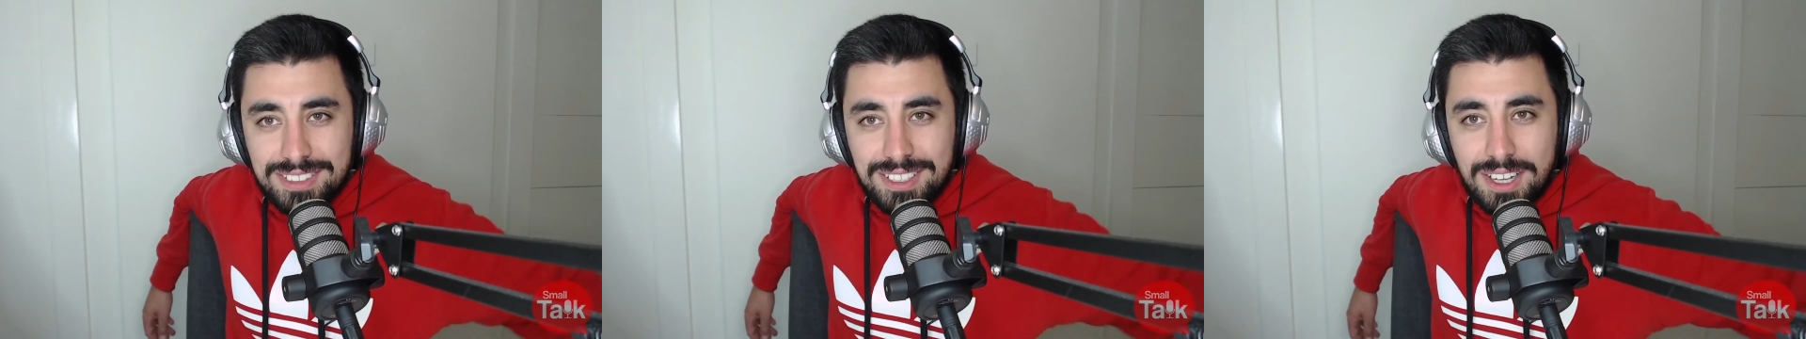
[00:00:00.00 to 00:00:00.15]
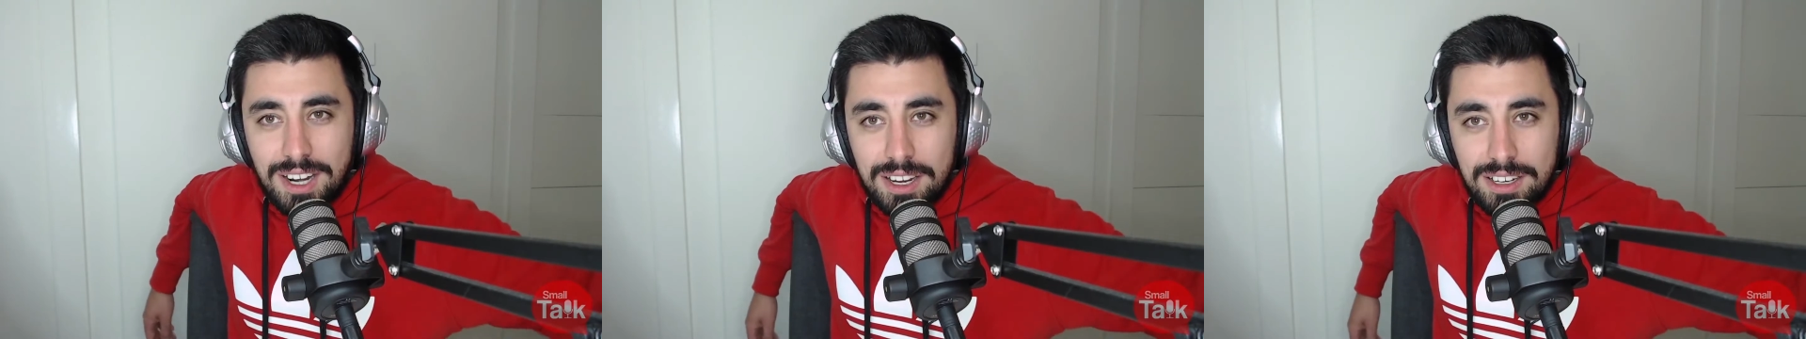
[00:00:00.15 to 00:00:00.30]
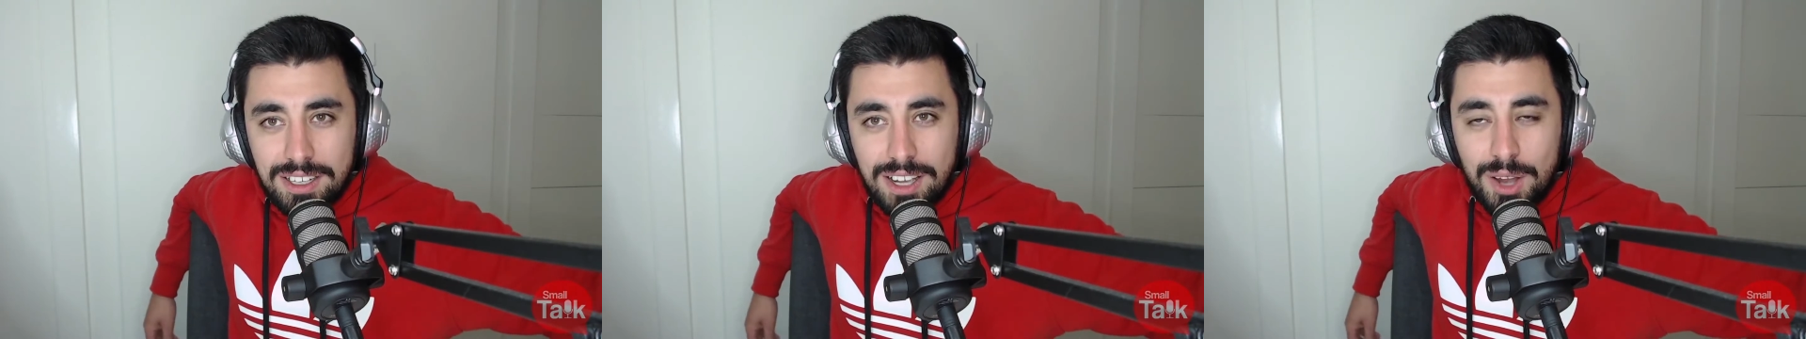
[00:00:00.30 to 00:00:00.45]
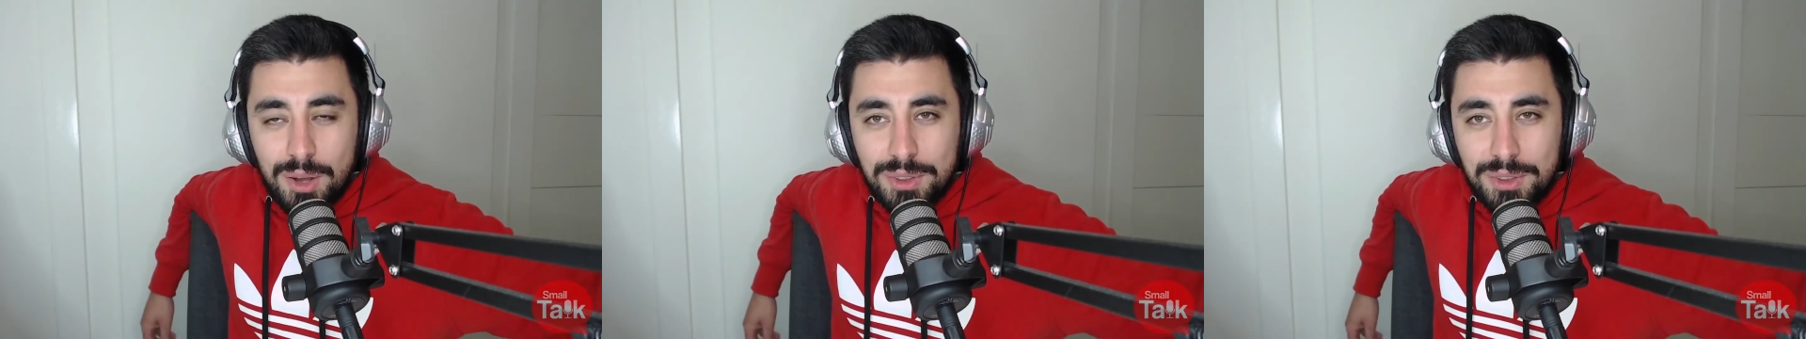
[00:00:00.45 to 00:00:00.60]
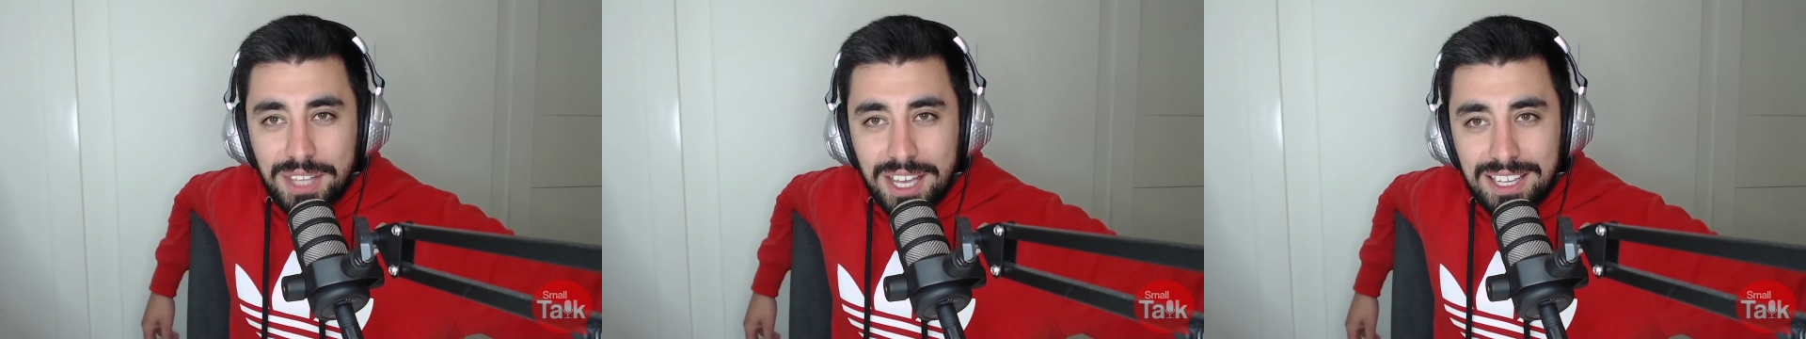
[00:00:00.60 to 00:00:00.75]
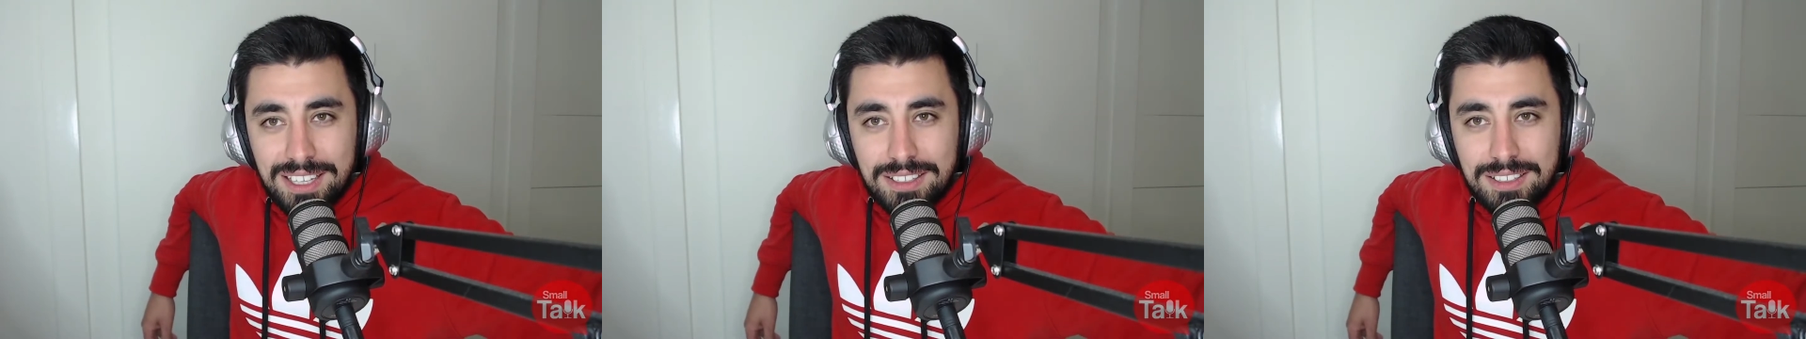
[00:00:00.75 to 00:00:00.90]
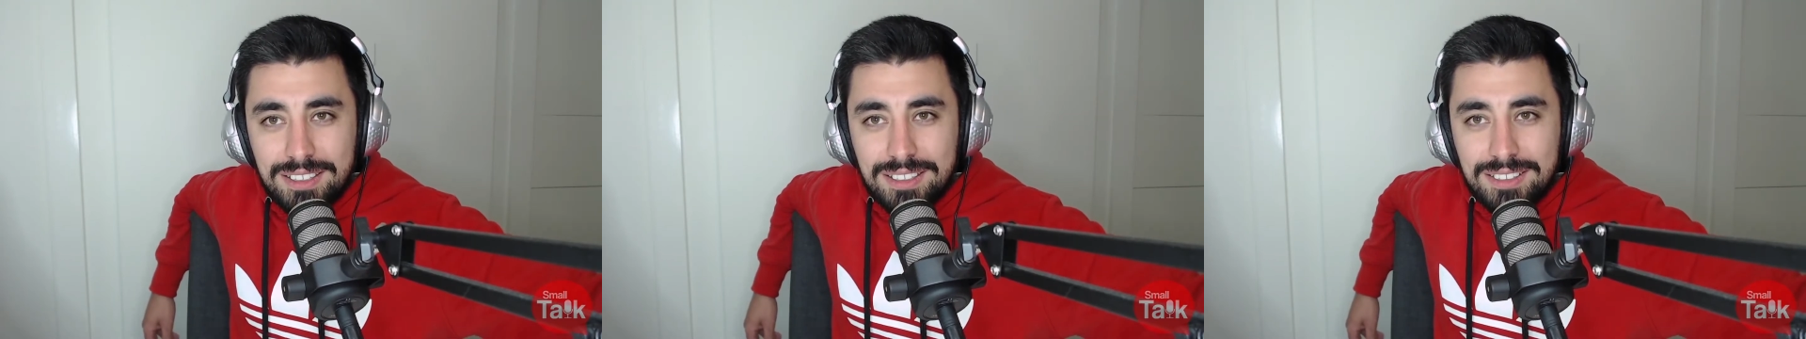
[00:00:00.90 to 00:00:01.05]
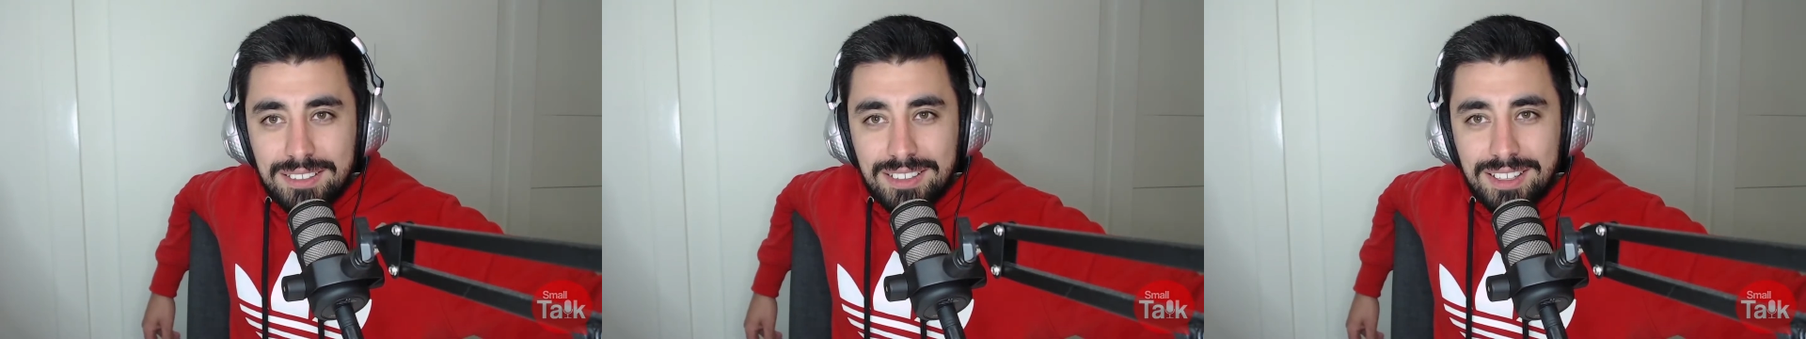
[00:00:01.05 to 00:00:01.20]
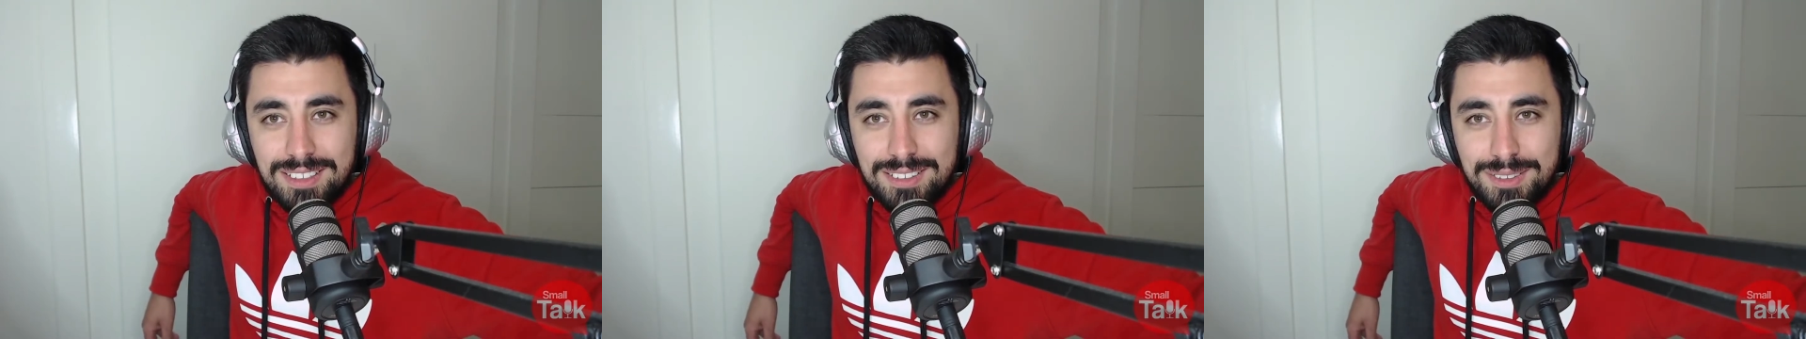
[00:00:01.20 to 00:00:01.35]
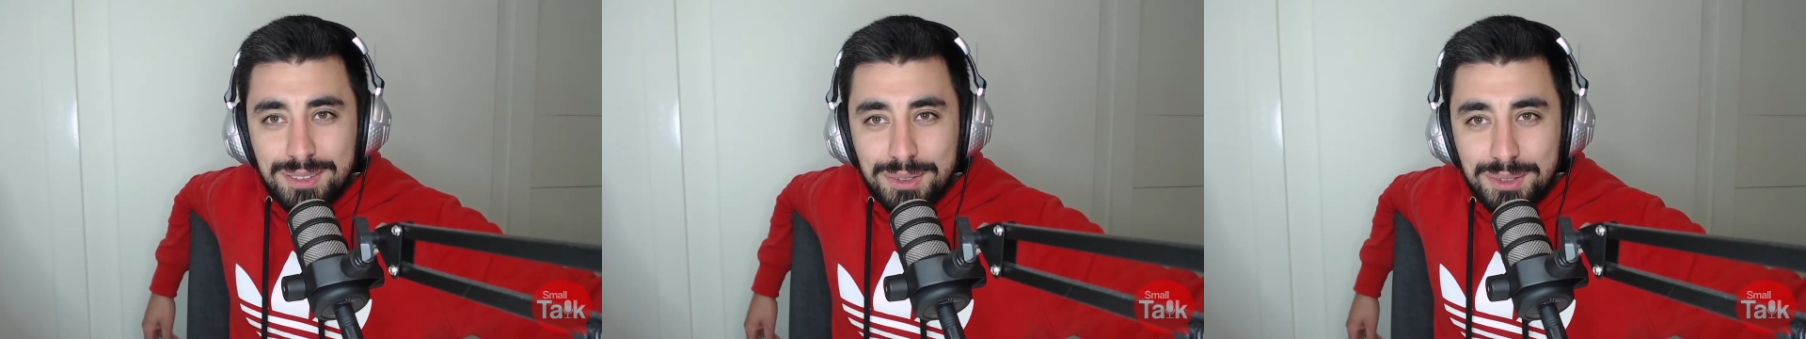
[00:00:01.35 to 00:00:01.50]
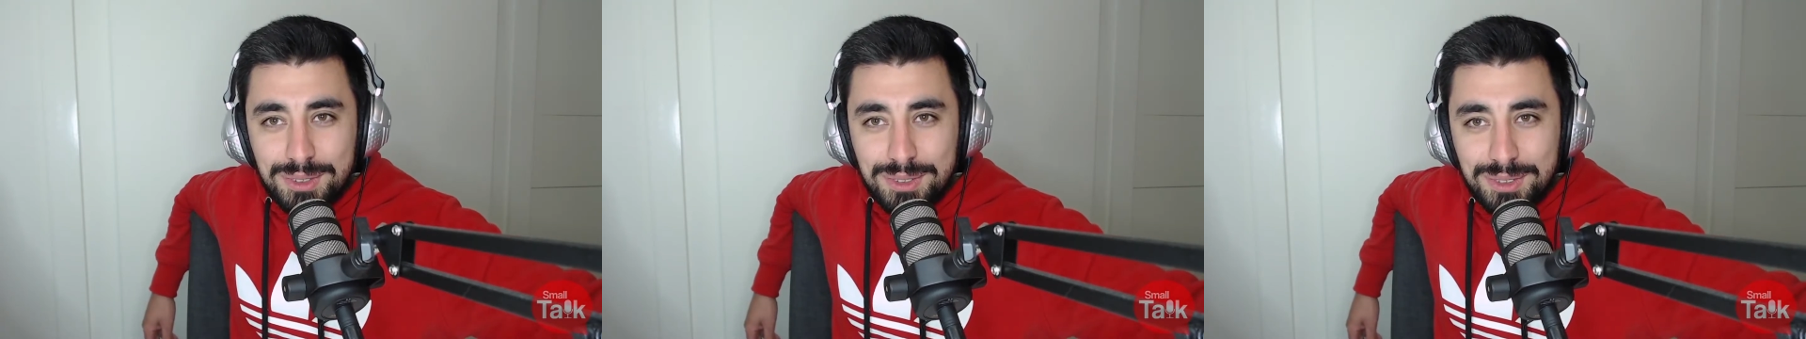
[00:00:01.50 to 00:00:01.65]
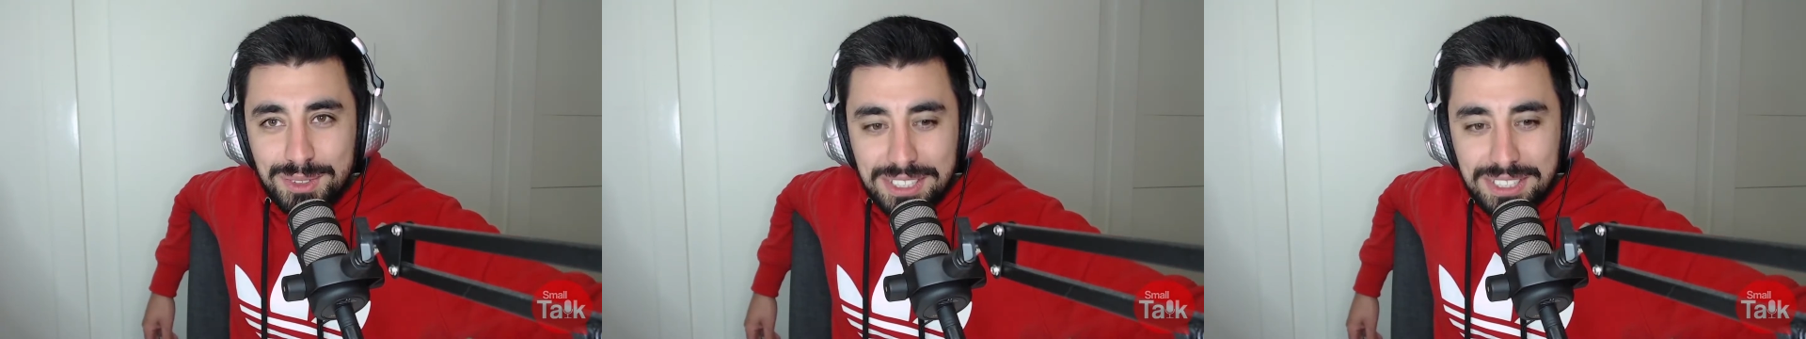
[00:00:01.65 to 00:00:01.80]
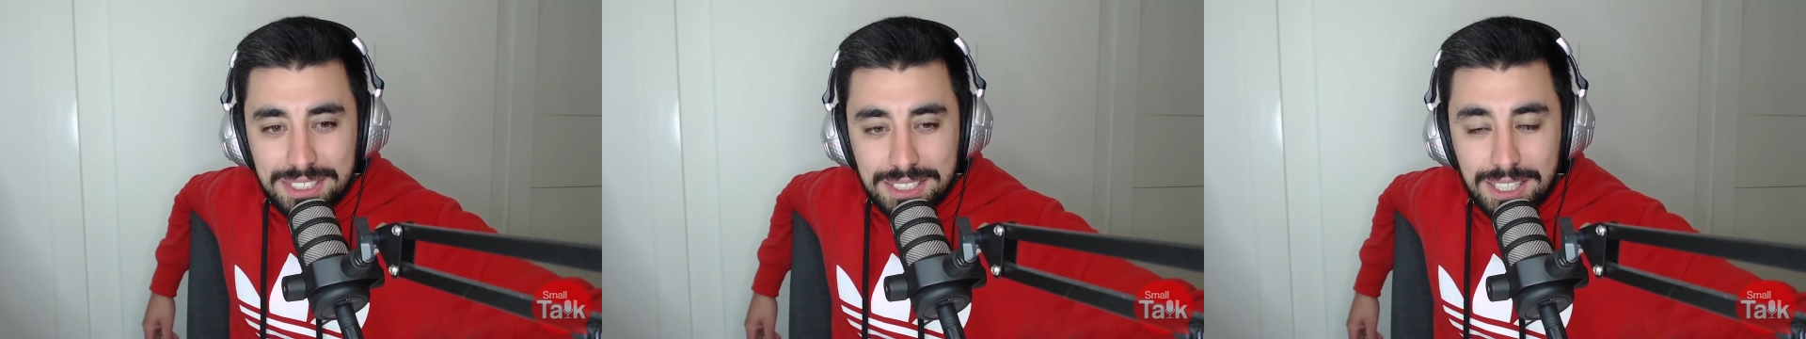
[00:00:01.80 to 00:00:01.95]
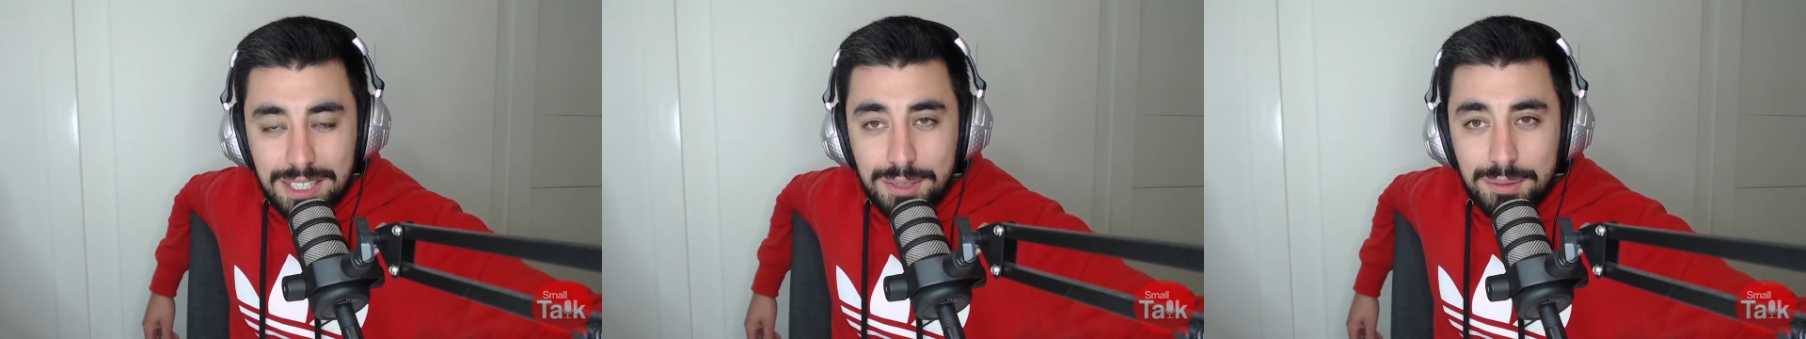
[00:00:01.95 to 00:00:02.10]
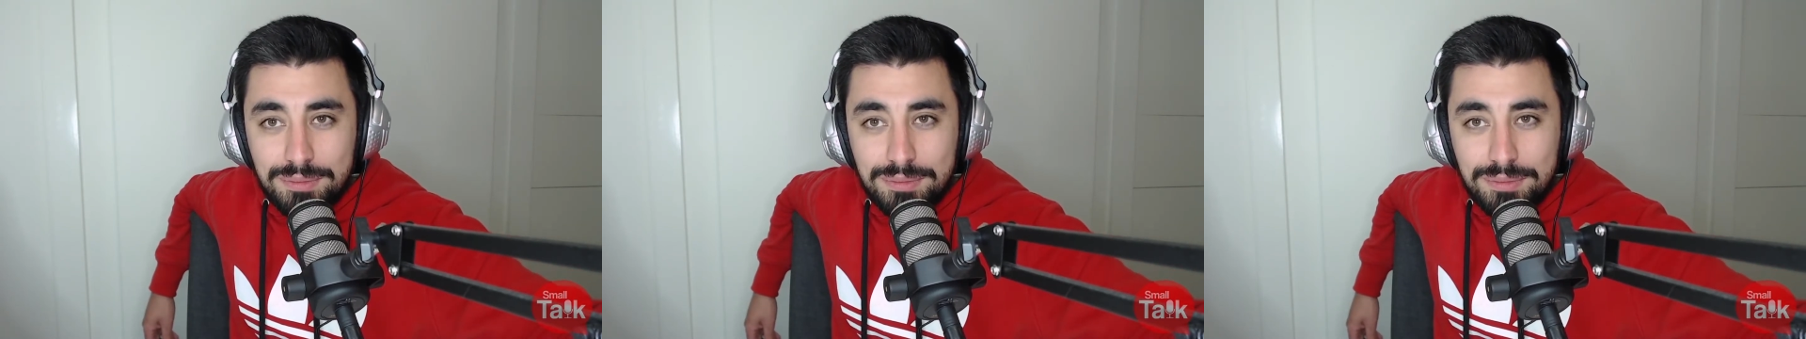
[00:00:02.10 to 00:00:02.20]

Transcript: going naked and doing all these other,